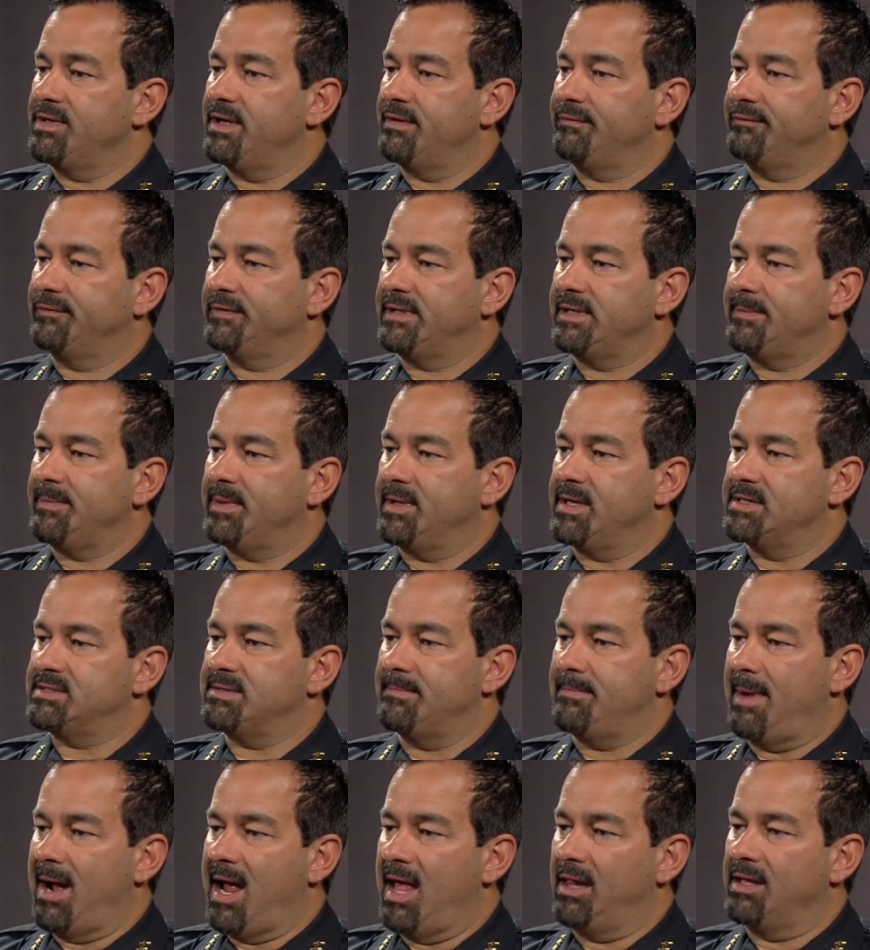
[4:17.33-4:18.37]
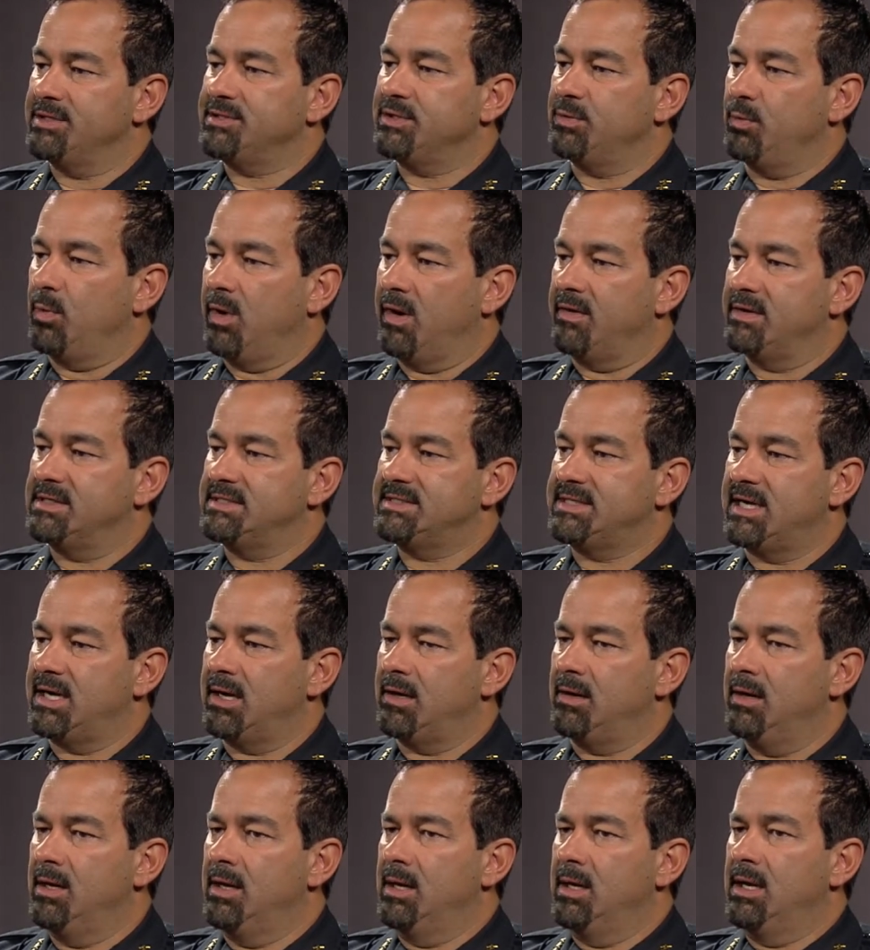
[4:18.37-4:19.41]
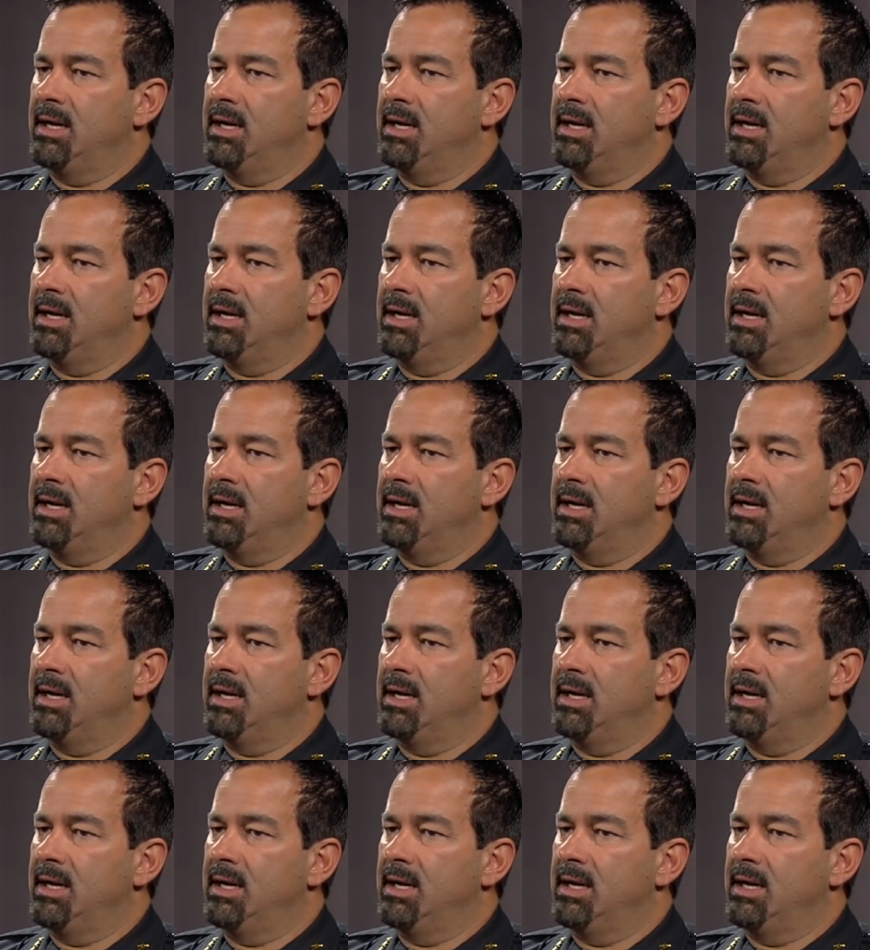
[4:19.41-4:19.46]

their fleet because of mileage and wear and tear.